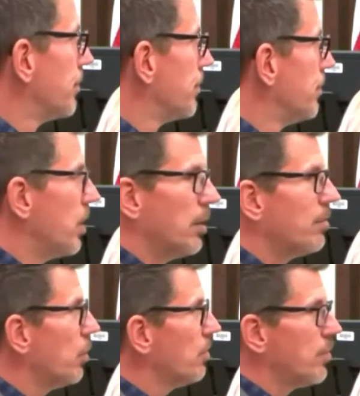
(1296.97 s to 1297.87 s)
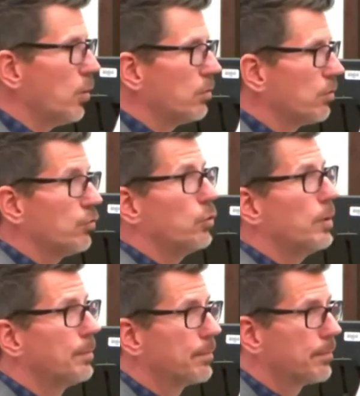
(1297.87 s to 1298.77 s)
None of those folks shoot him.
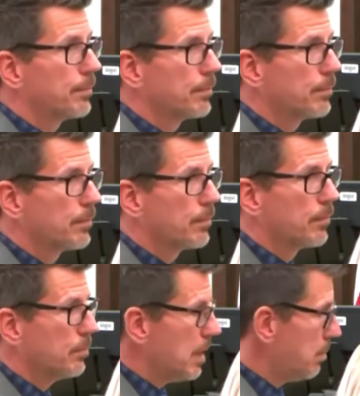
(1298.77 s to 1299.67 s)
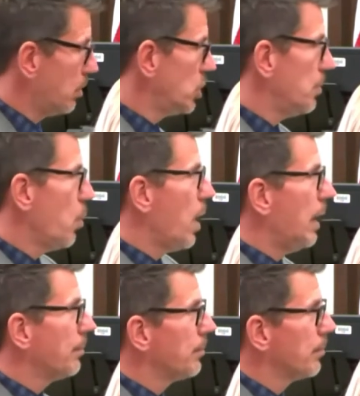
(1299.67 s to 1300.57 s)
They push him away.
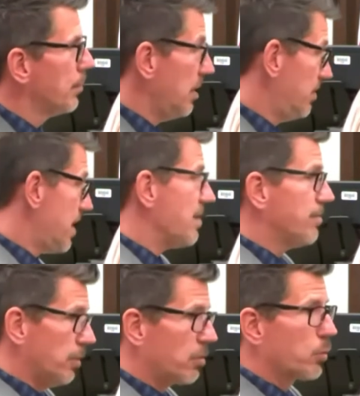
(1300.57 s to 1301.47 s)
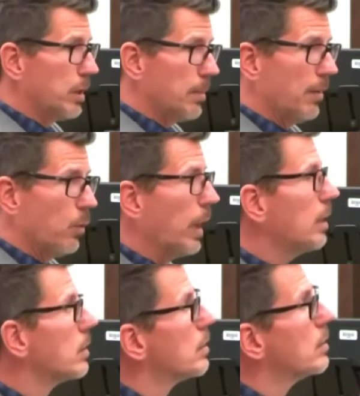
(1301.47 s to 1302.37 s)
He's 5'3", by the way,
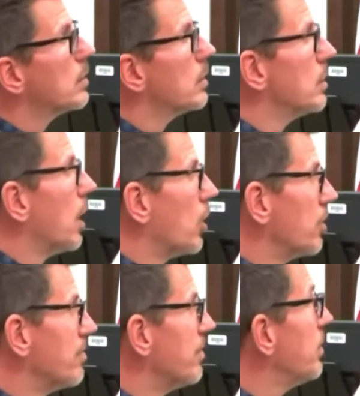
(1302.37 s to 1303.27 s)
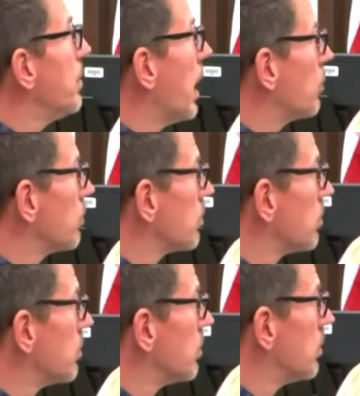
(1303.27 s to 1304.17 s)
150 pounds.
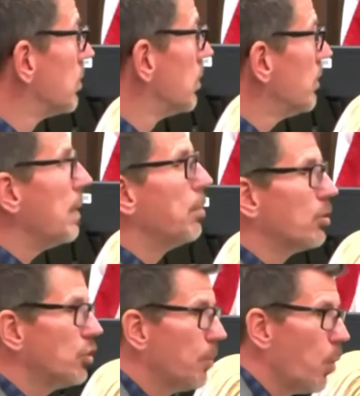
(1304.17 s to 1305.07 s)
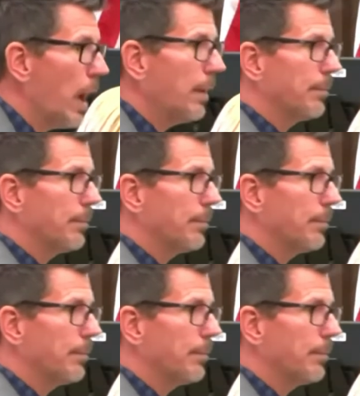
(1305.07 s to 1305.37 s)
They push him away.